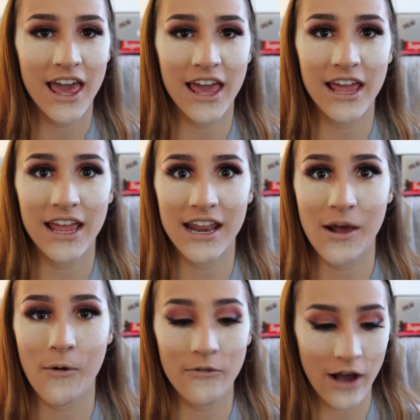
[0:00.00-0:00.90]
And
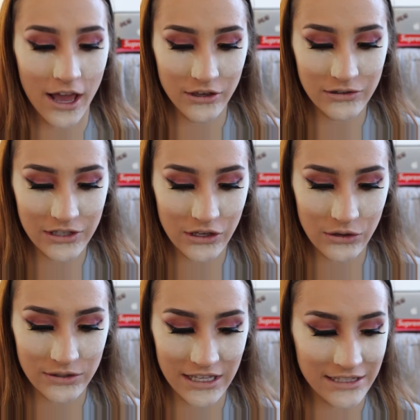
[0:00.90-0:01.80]
I used to
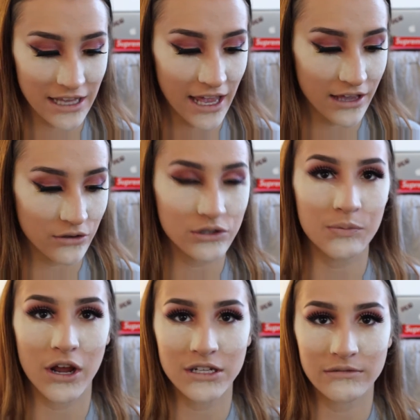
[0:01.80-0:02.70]
use this angled
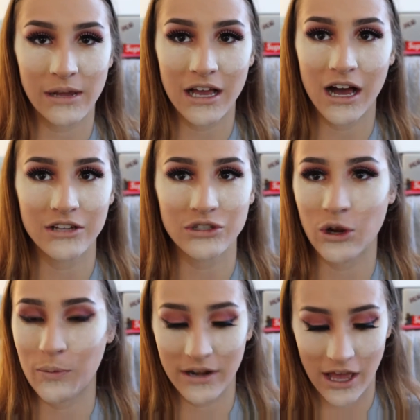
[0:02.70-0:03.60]
brush for my
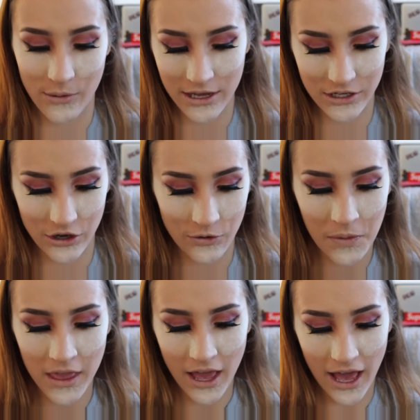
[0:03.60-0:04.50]
contour, but now I
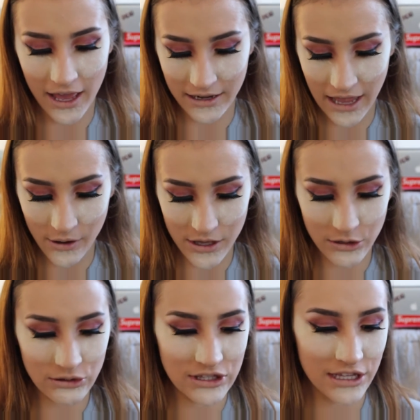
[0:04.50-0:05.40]
don't. Now I
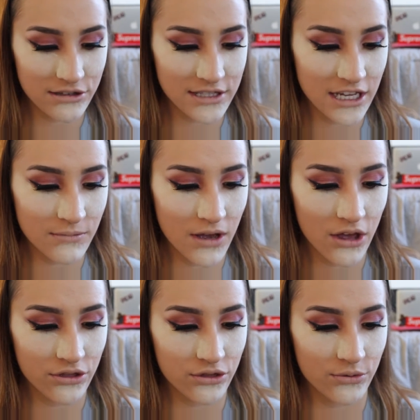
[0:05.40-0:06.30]
use the
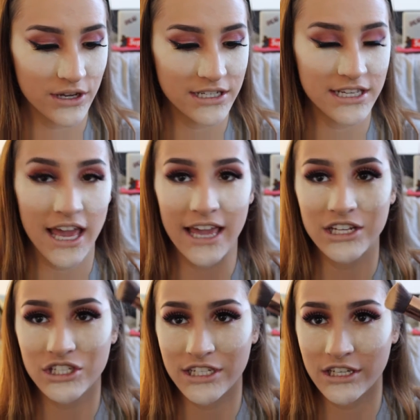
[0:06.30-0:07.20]
Sigma 3D
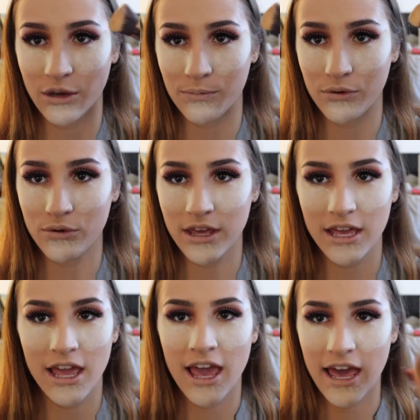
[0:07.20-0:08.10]
HD
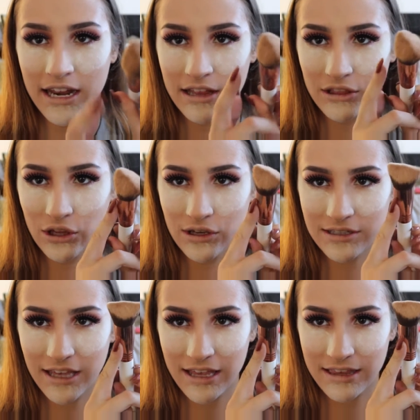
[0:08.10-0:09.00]
Kabuki, and it
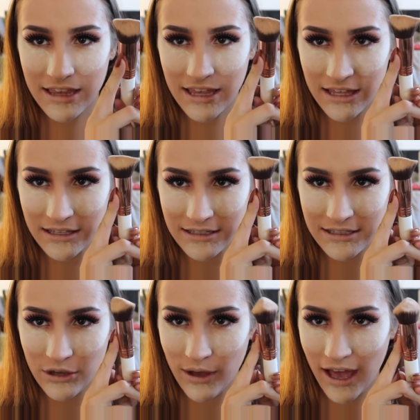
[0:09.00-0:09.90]
looks like this.
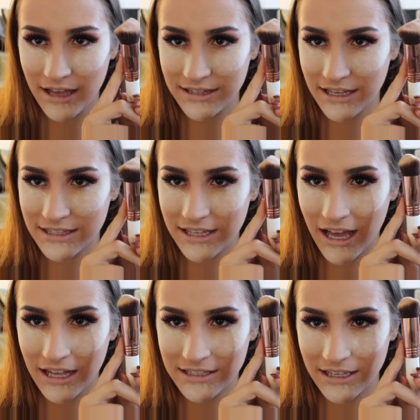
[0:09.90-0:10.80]
So it has like
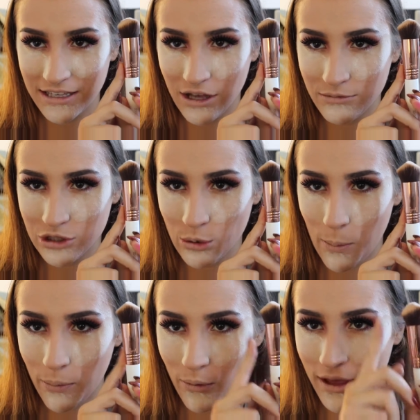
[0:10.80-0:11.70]
sides, it comes to
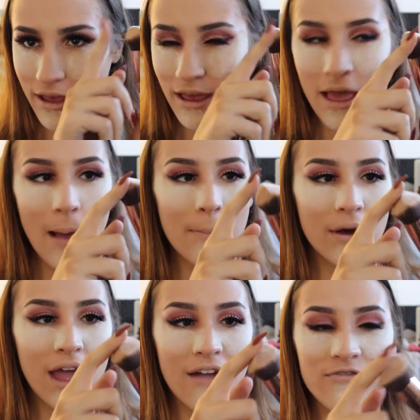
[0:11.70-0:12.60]
a point,
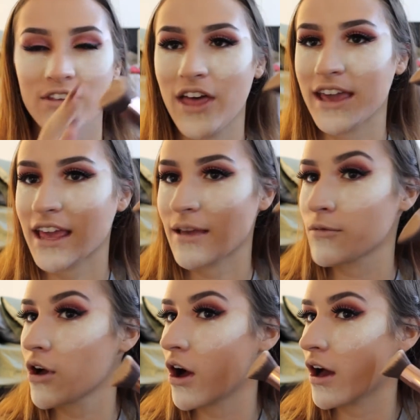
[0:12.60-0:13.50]
but I feel
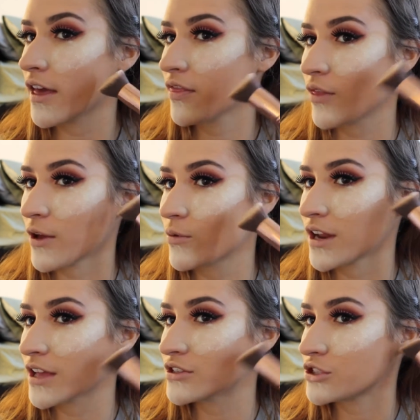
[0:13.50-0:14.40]
like when
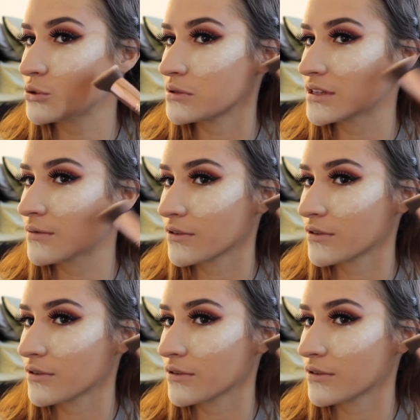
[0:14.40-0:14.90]
I do